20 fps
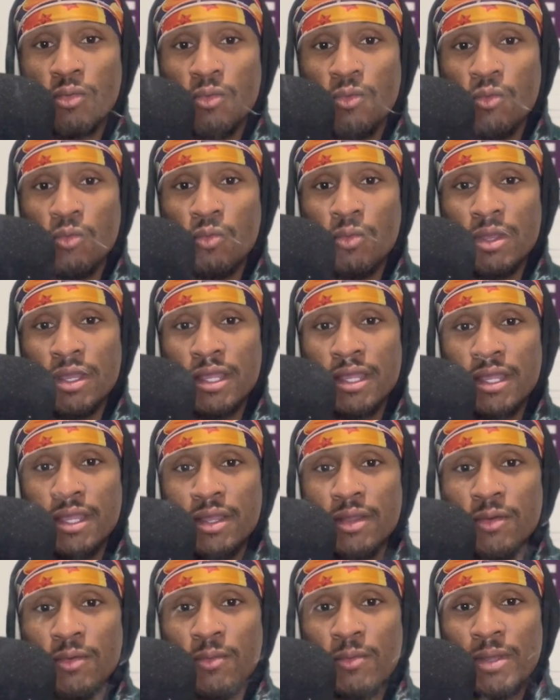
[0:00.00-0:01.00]

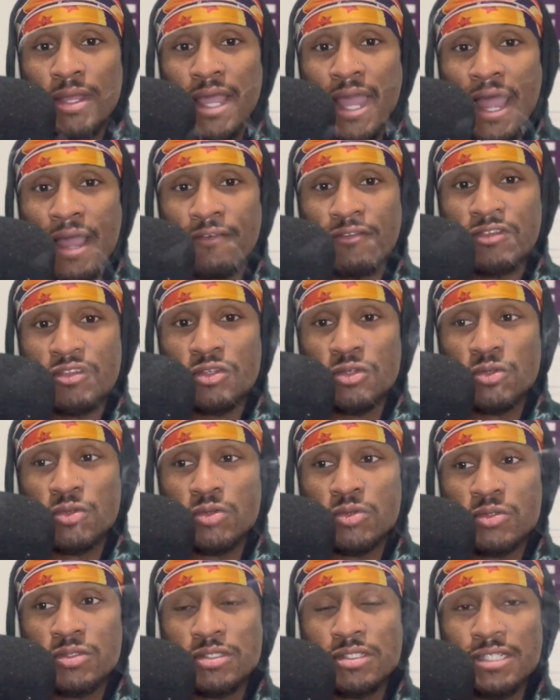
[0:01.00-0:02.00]
we have
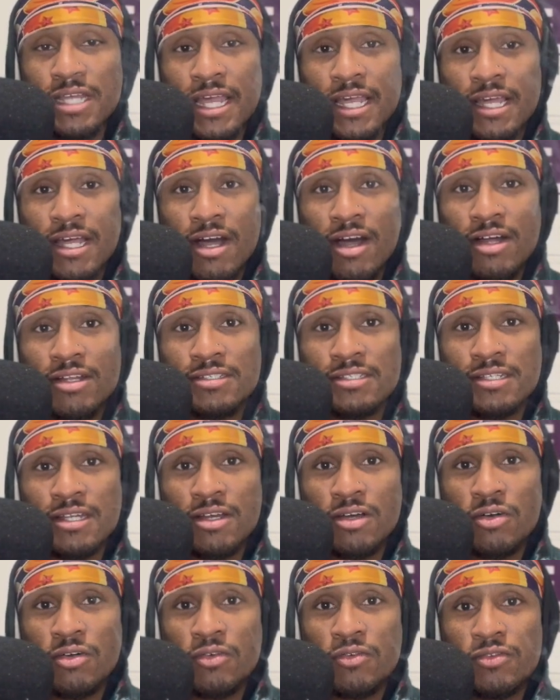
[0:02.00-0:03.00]
to take
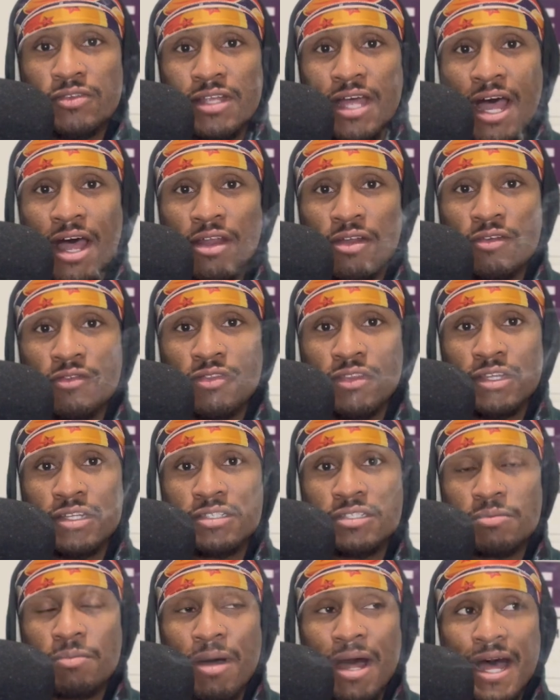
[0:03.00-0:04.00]
ourselves out of
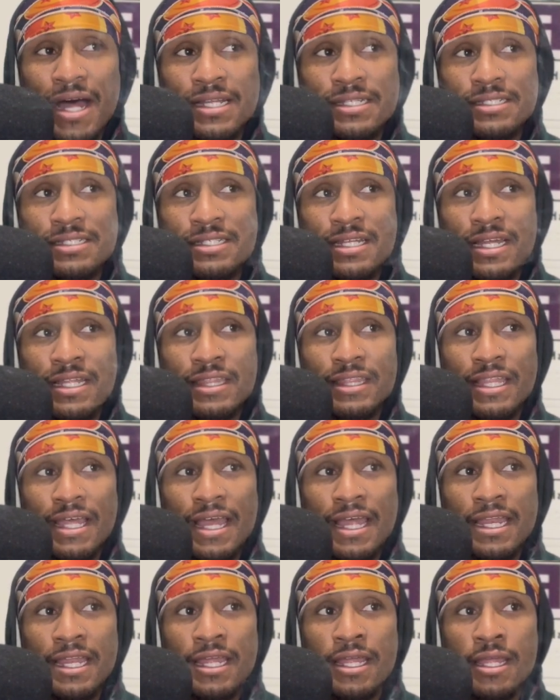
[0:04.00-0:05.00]
this mindset
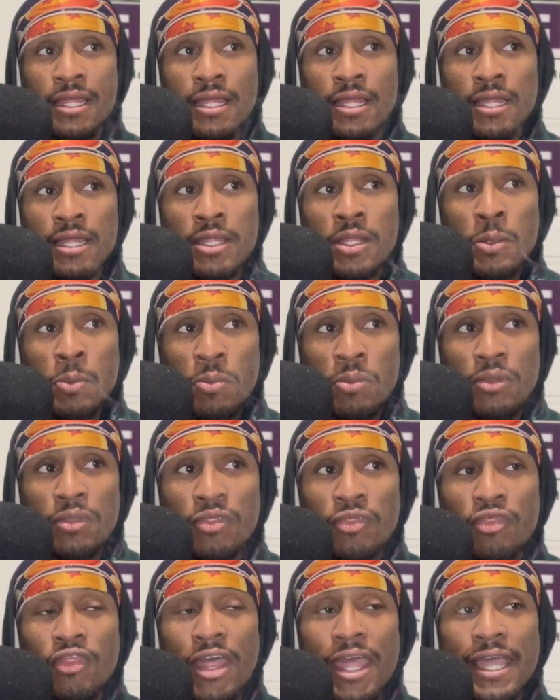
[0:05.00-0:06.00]
that
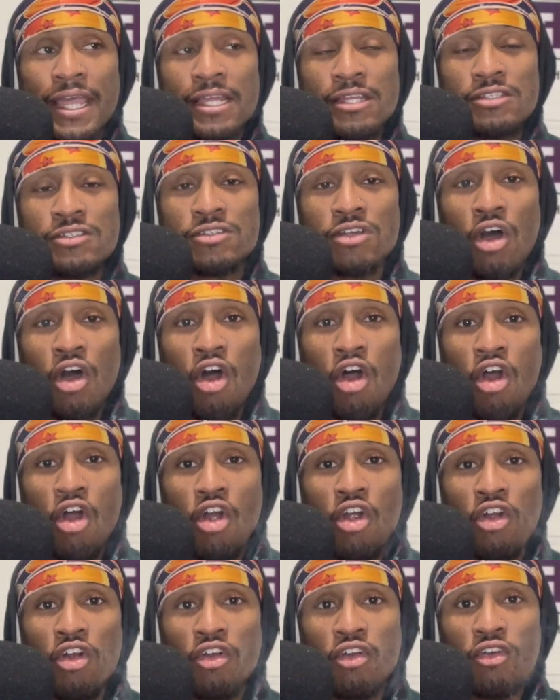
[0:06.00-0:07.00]
things
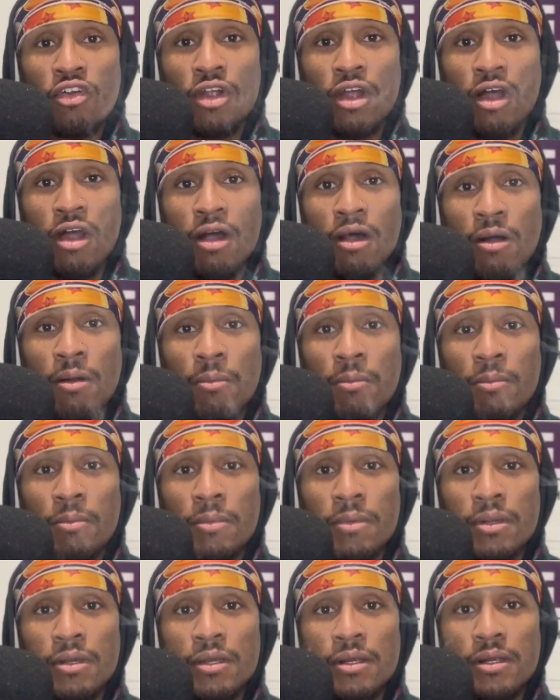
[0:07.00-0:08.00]
are
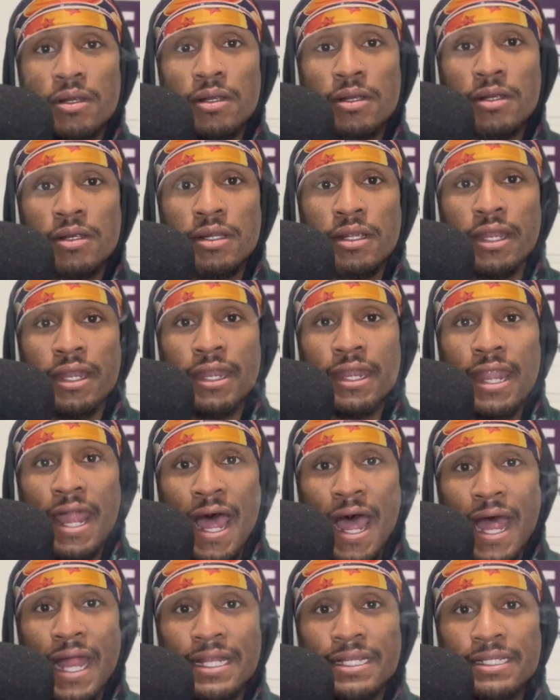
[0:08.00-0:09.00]

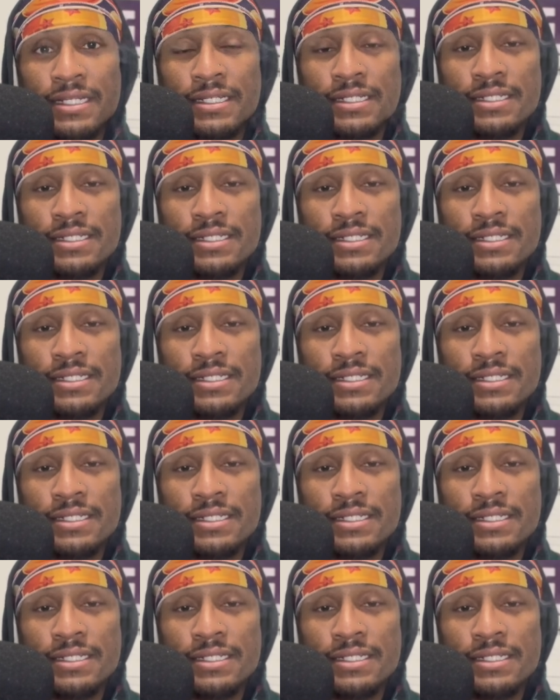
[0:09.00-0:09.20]
not